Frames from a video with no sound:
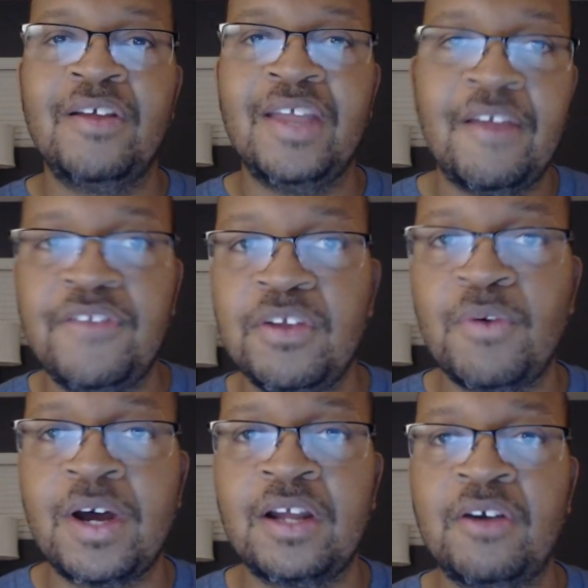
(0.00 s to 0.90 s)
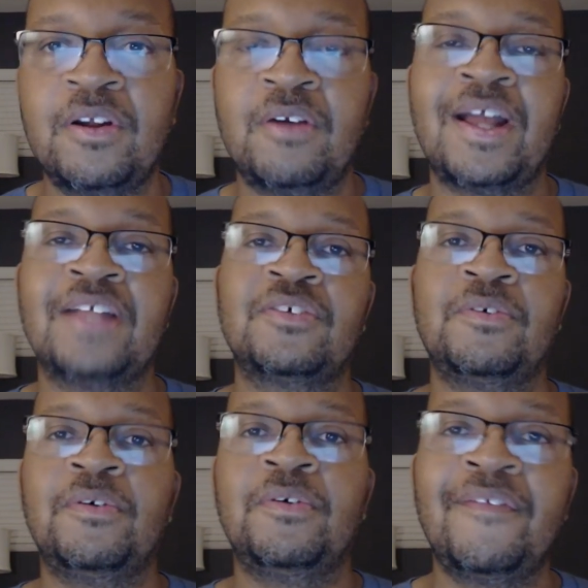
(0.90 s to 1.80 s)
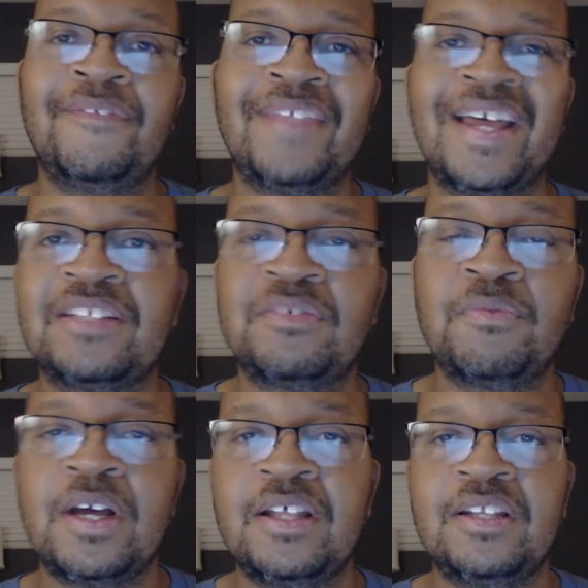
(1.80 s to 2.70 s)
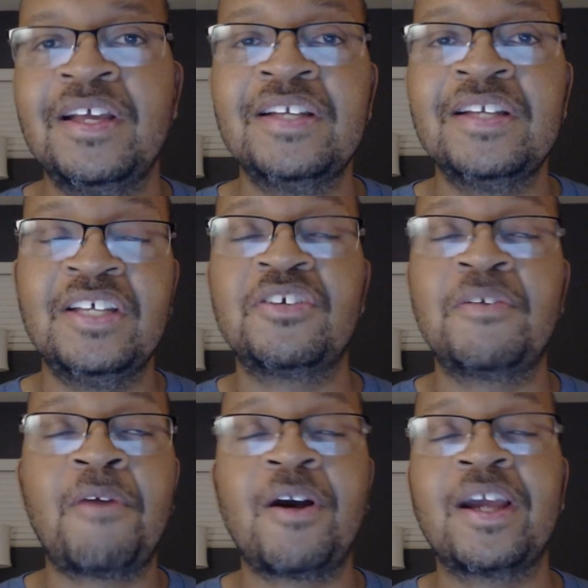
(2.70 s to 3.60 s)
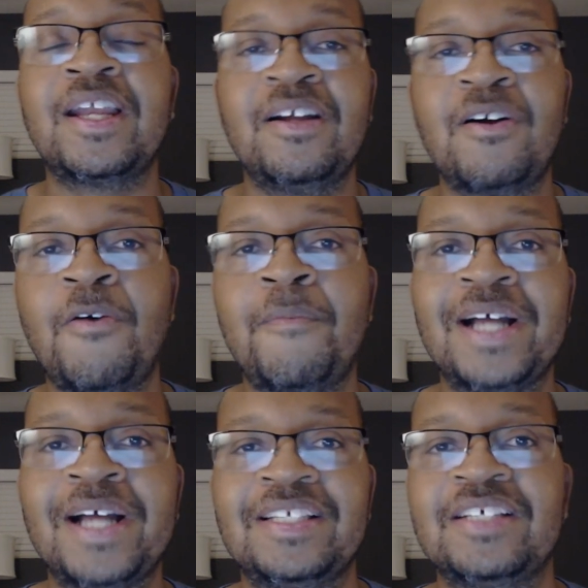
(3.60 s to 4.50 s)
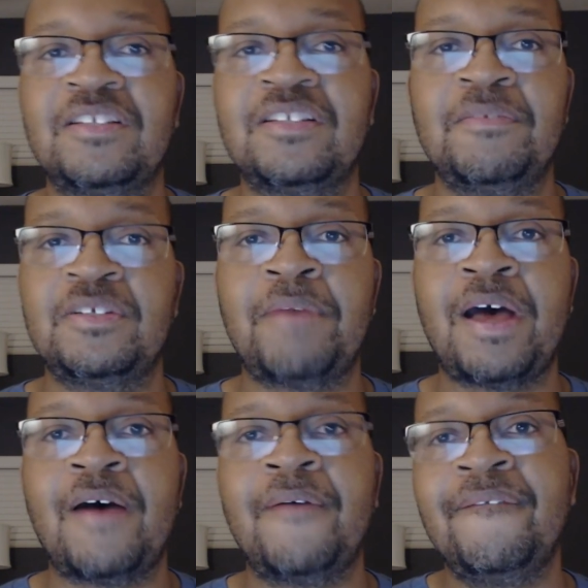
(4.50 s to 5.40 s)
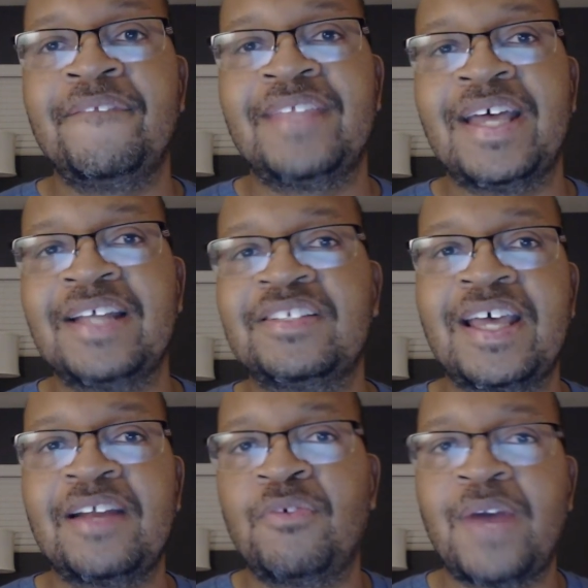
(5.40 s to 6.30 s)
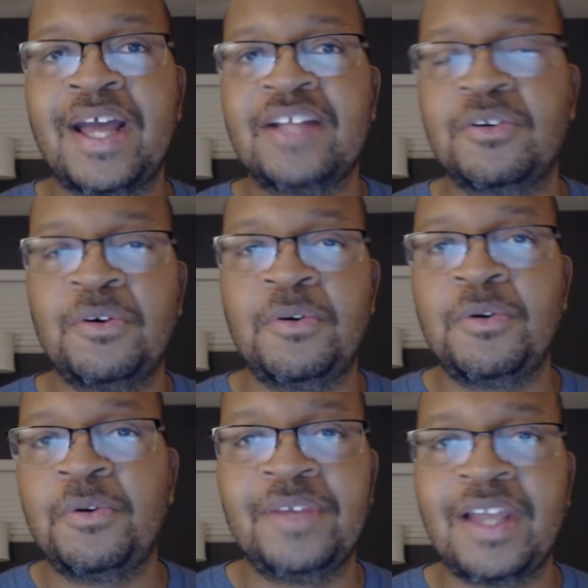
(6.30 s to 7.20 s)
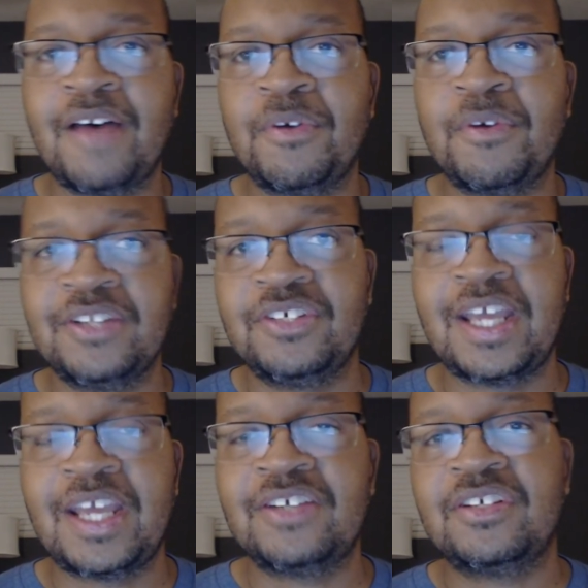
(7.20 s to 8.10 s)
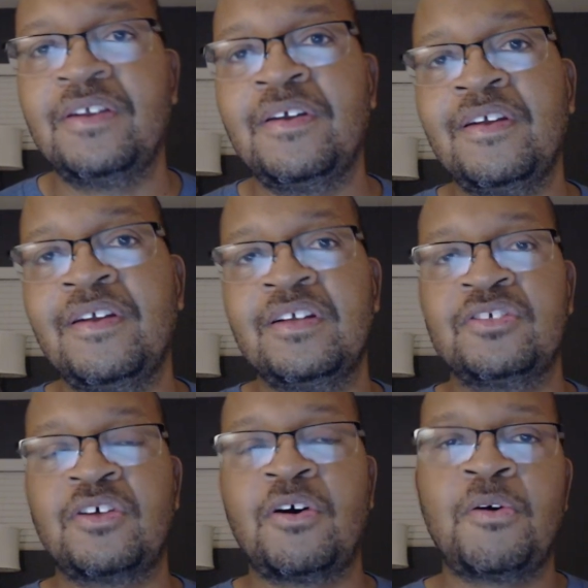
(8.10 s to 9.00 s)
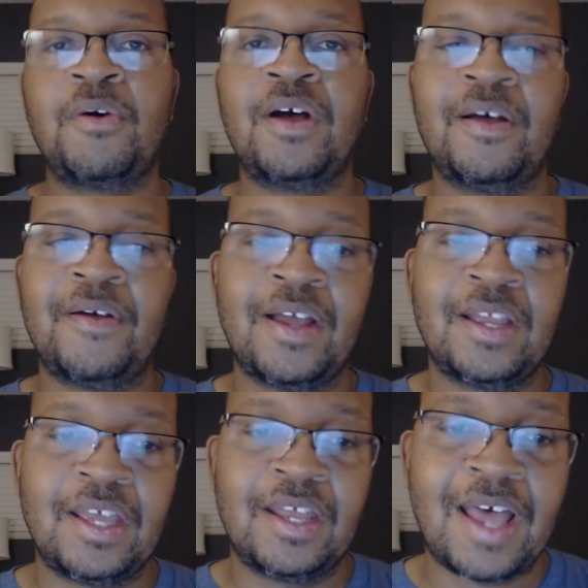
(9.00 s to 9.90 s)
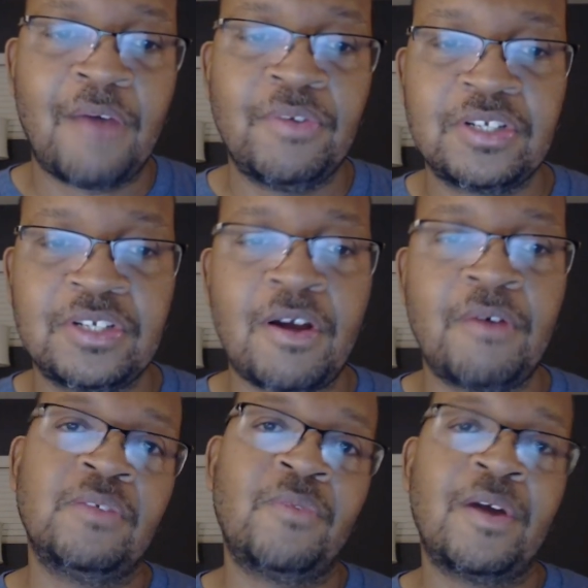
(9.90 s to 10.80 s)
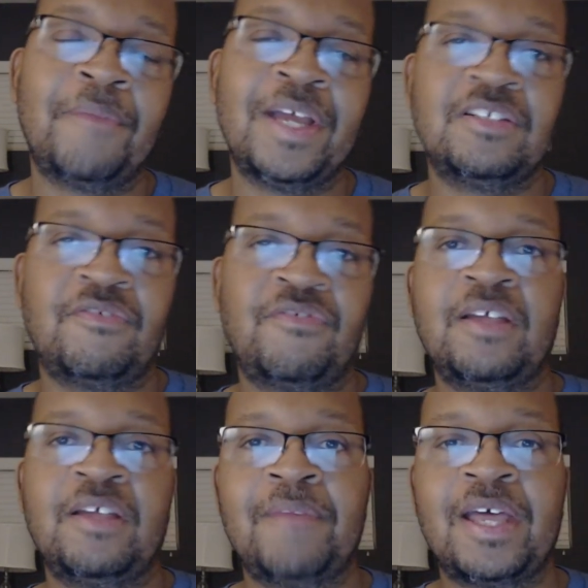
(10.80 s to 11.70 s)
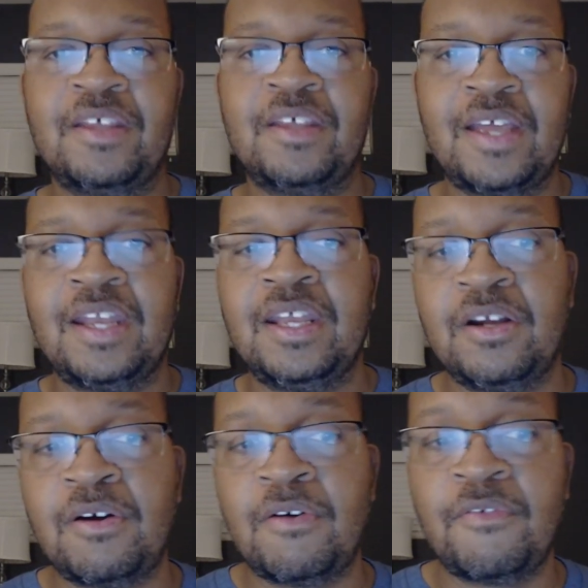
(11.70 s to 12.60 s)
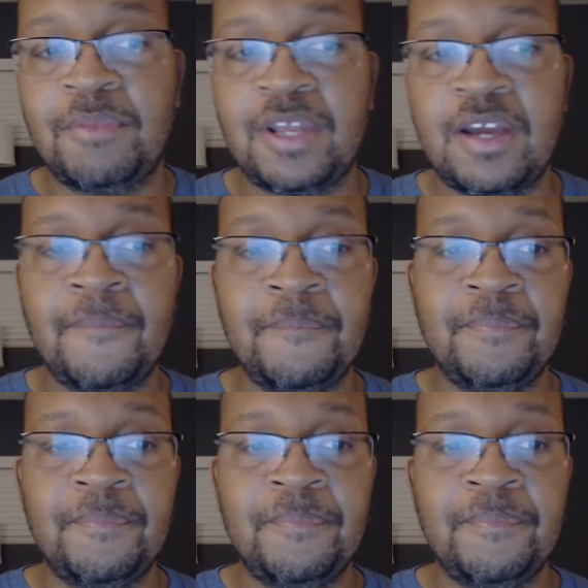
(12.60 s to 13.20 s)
if you want to go to grad school. That's what digital marketing goldmine system is about. That's that grad school level education. So again, I would start with the one-page affiliate method and then go from there.